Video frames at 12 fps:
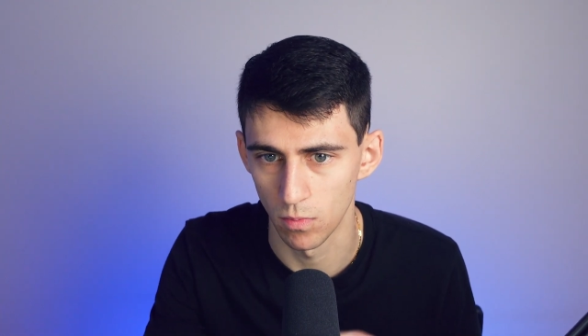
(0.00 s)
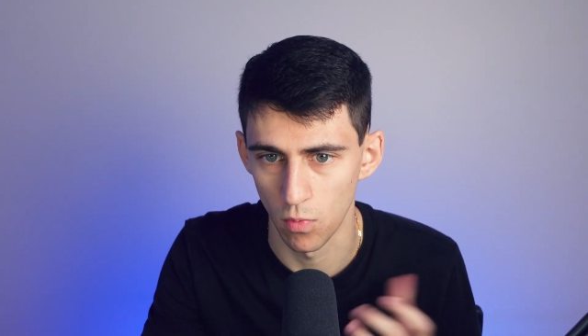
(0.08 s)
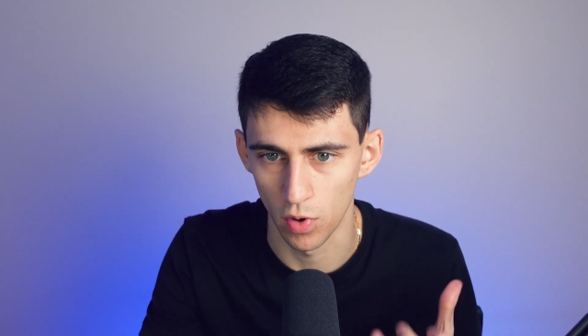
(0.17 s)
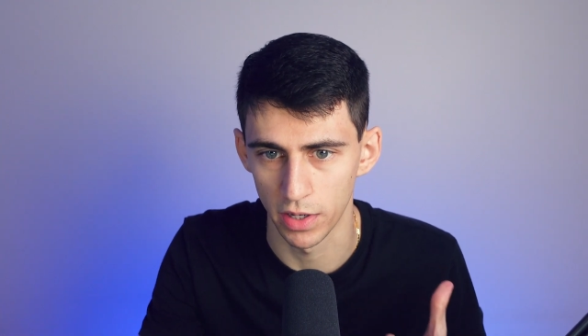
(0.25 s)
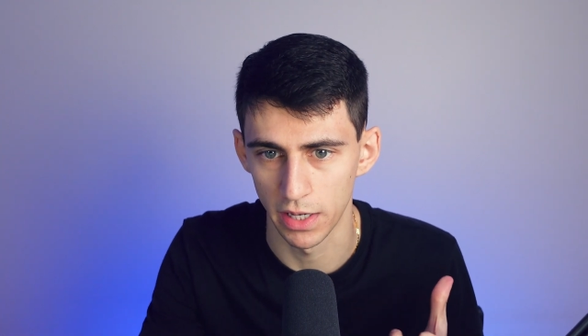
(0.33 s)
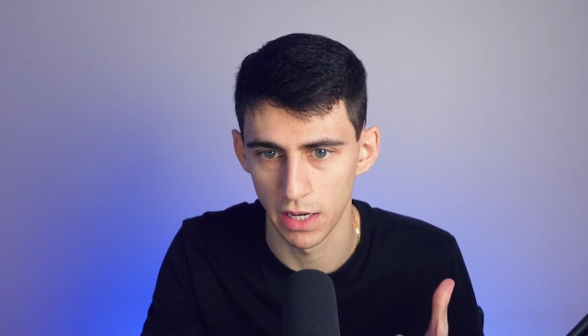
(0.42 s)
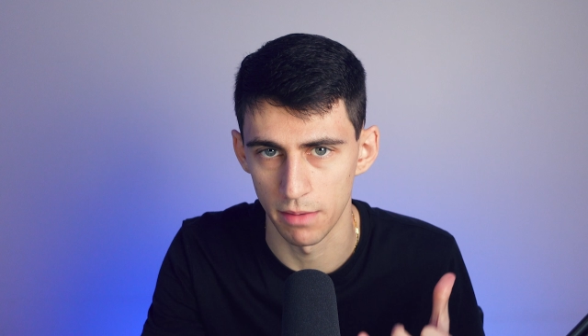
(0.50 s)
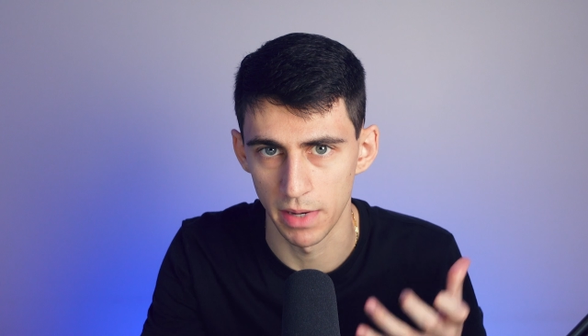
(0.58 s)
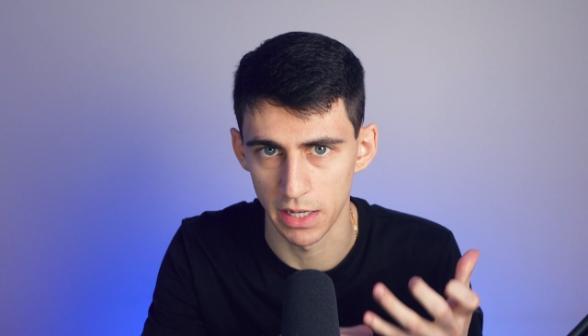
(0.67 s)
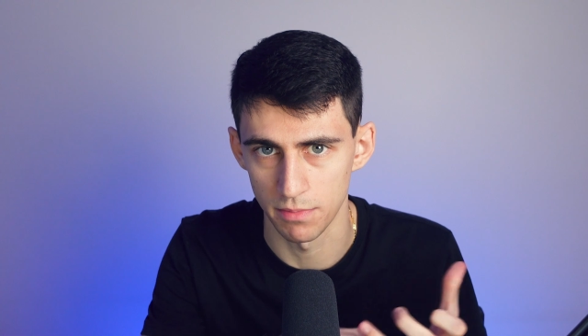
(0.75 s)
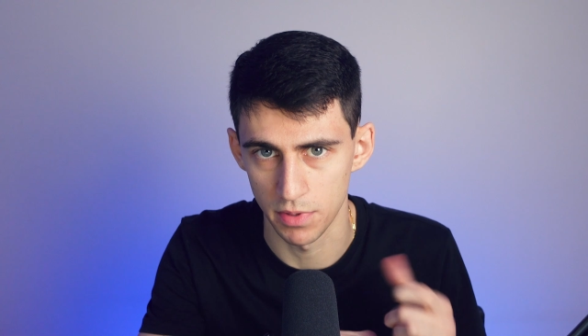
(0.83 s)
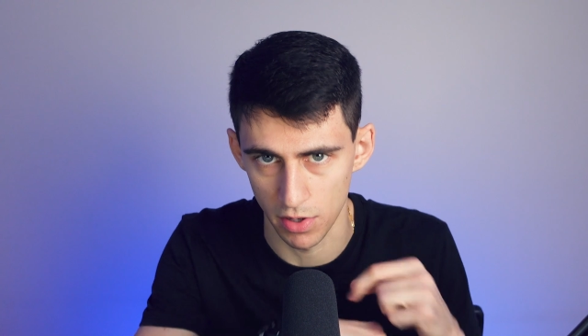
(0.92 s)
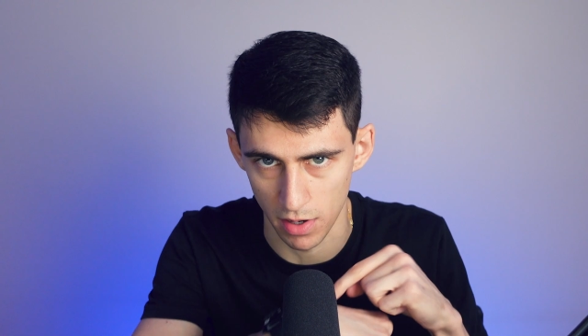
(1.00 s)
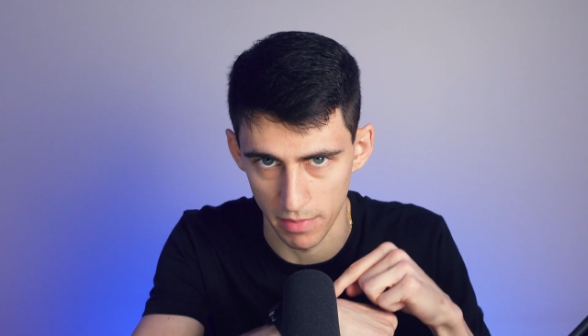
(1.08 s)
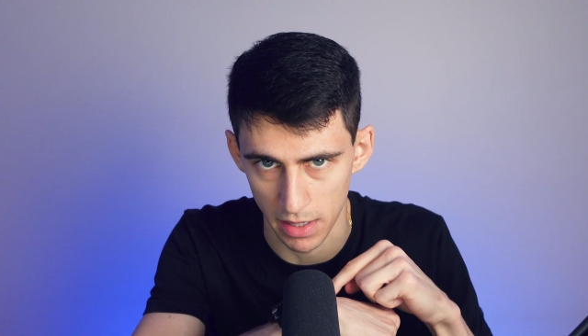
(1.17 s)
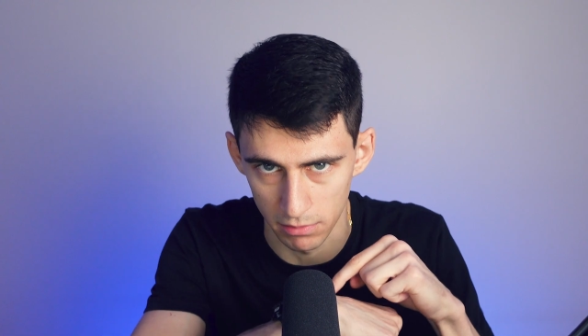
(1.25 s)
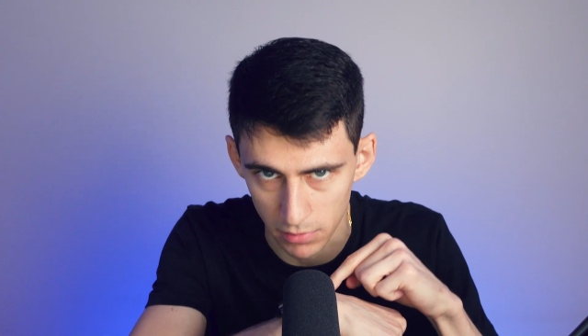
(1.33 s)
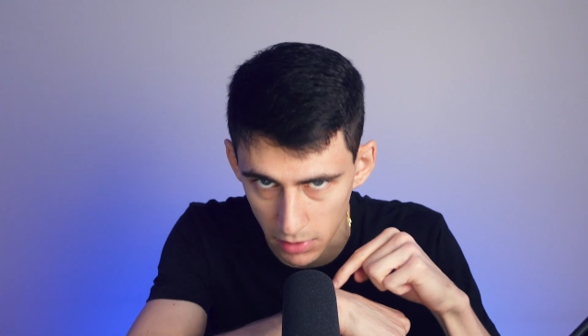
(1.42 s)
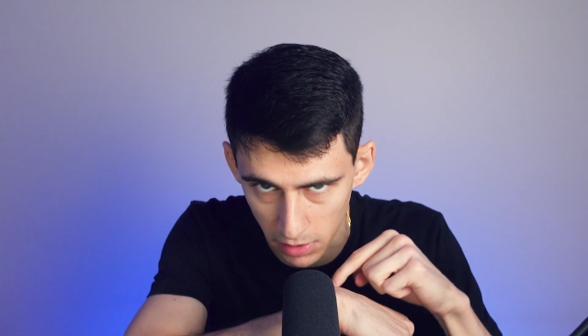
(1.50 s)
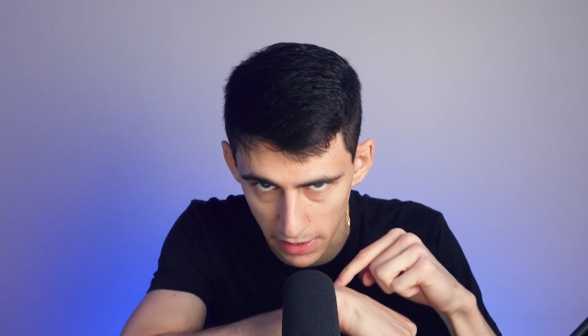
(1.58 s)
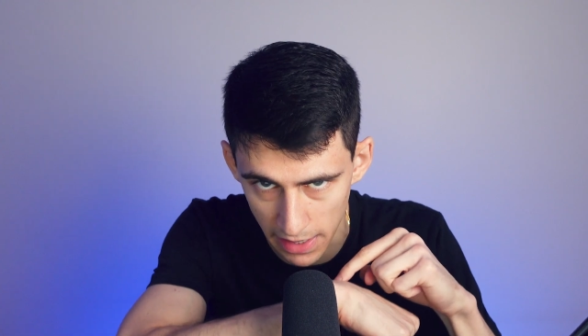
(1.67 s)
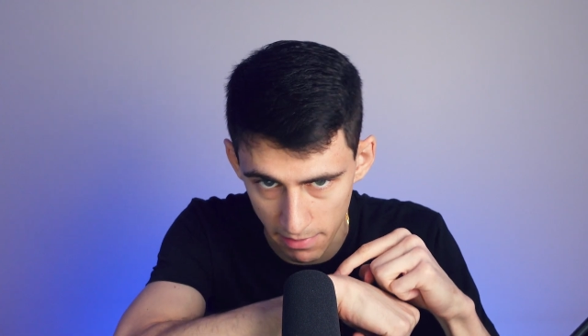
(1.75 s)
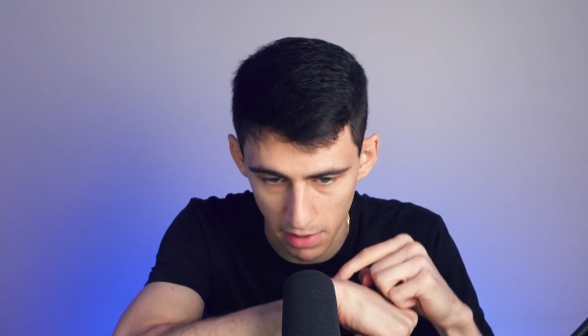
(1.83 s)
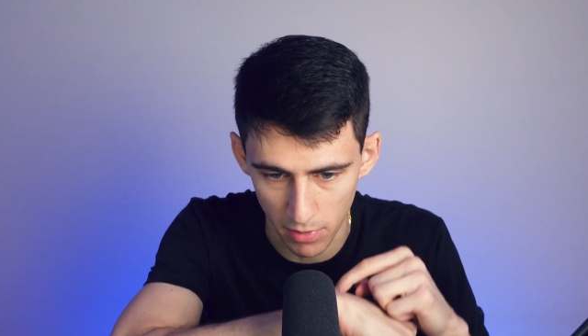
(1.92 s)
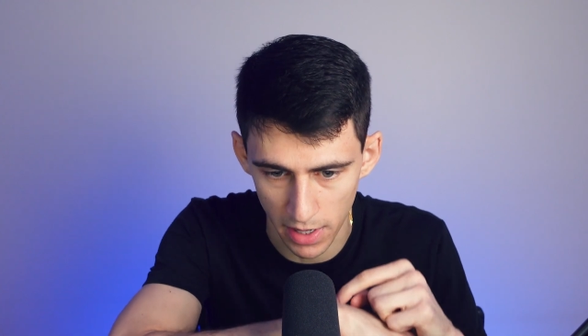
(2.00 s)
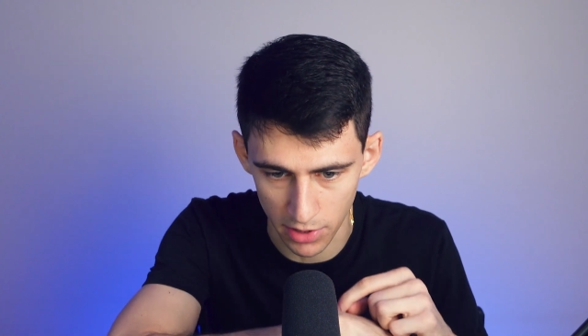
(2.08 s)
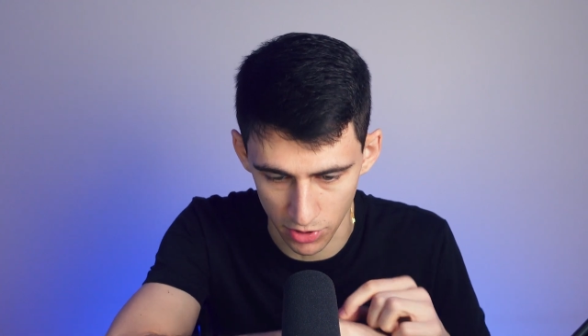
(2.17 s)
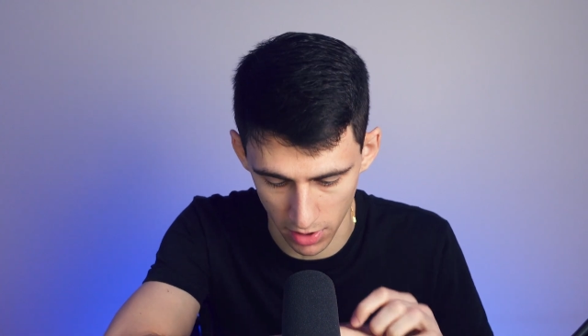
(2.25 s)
working on my computer. I'm not looking at my watch